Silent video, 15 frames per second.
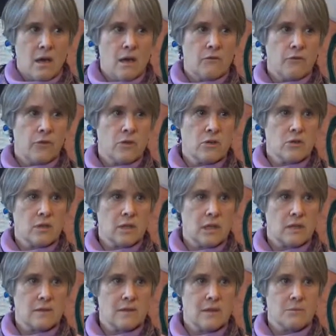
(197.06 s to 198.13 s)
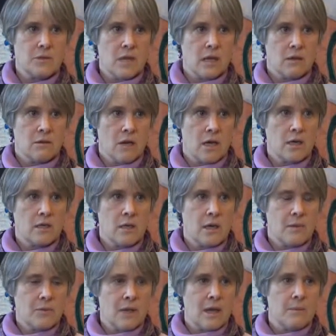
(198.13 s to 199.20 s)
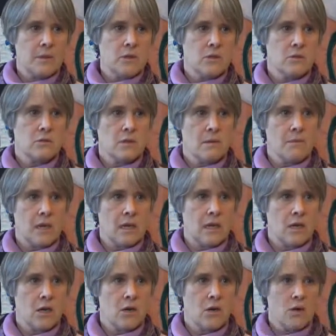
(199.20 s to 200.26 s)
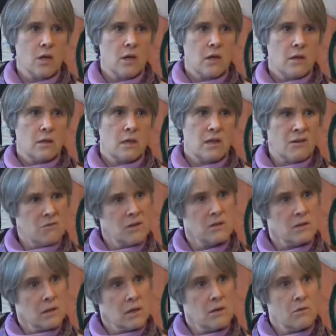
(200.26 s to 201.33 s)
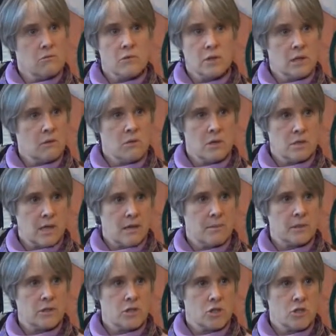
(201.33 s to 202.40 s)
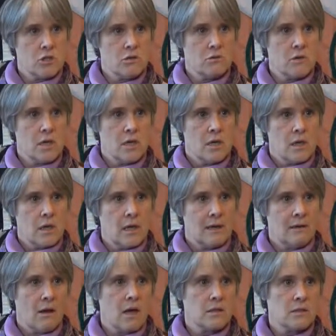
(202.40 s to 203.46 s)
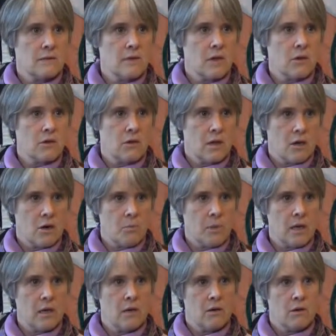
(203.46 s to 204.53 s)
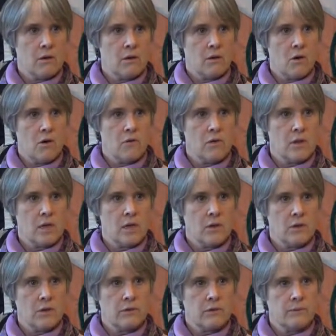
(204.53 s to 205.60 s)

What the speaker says: unfortunately, it seems like a lot of times able to do something here that they really weren't able to do in lots of other therapy over the years.